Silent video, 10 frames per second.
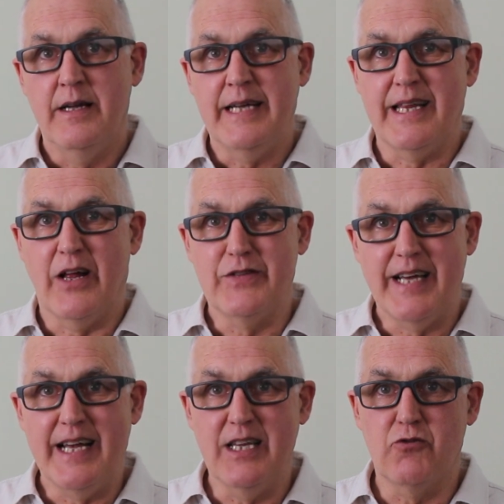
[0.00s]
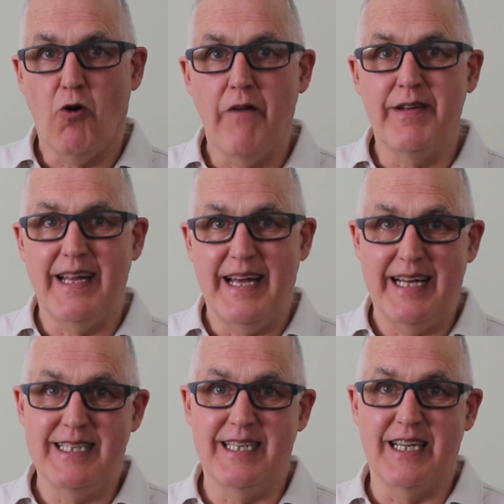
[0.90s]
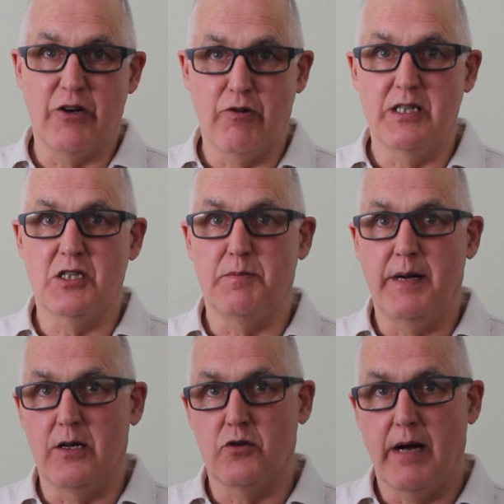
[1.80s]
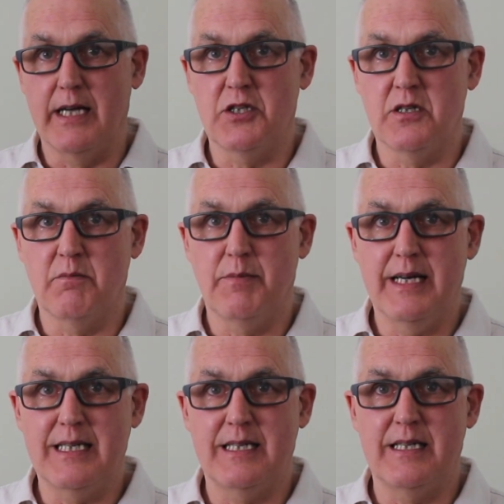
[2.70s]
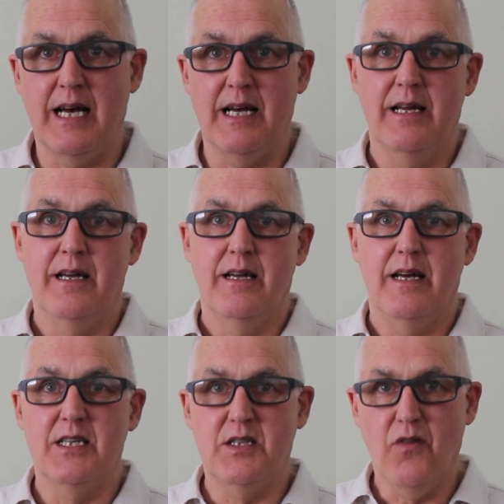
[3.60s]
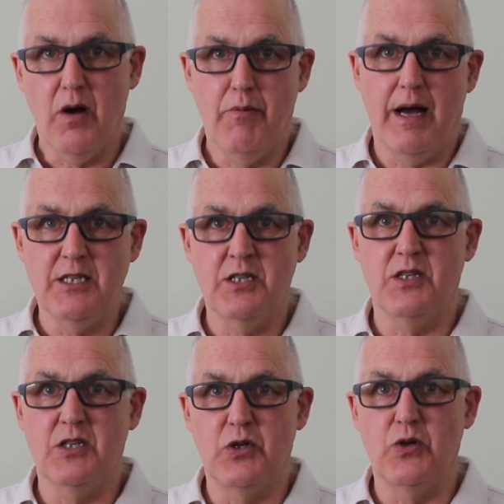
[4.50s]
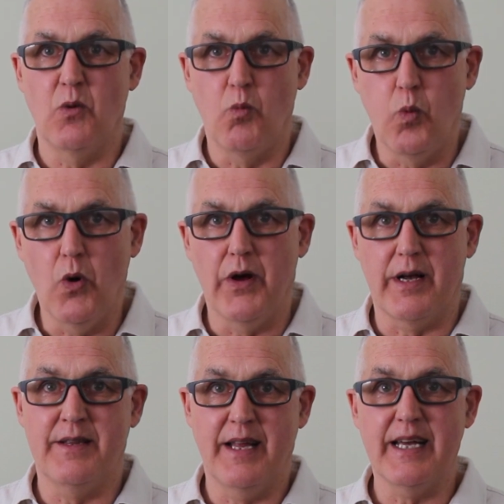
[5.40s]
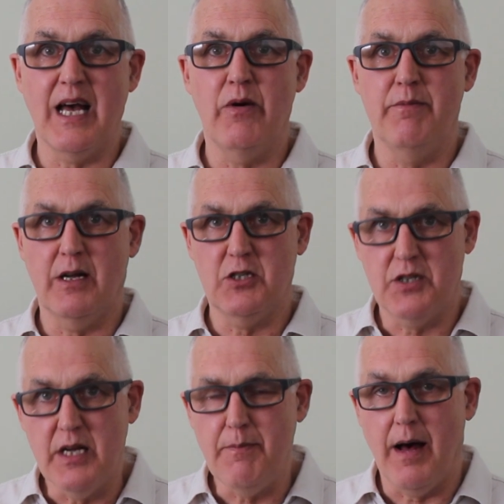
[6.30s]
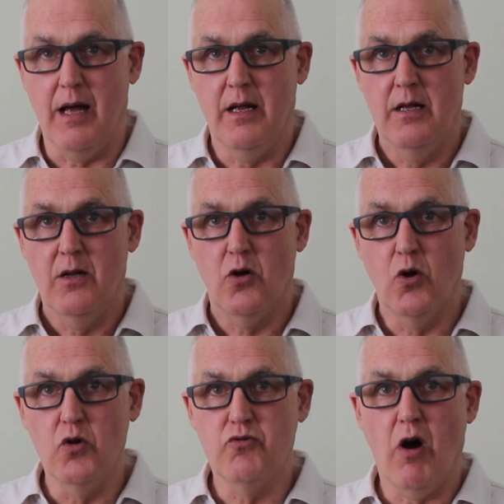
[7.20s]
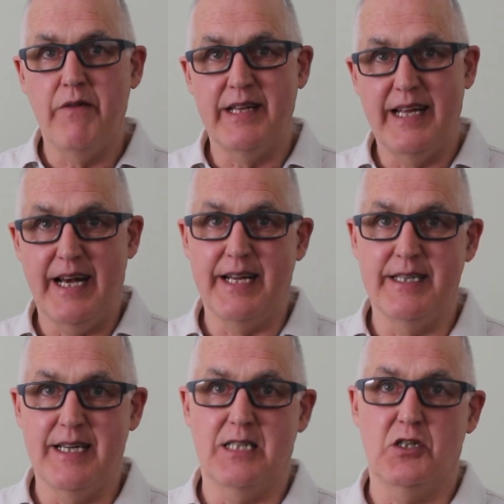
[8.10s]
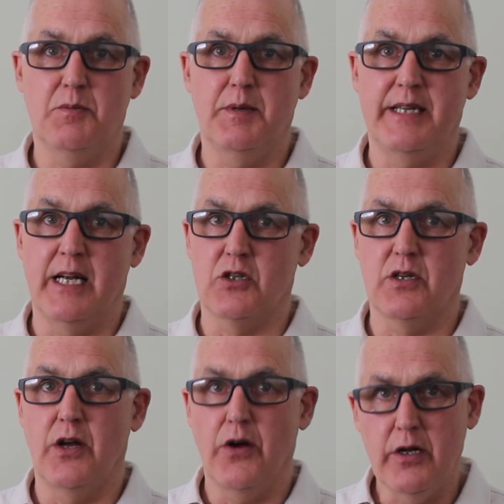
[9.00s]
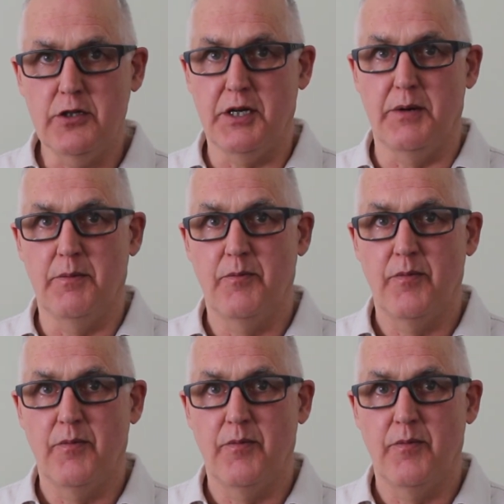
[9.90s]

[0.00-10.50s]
Now they'll tell you that driving the heads in increases penetration, but uh, it's the vibrations that do the work and they go in much deeper. All driving the head in does is potentially hurt you.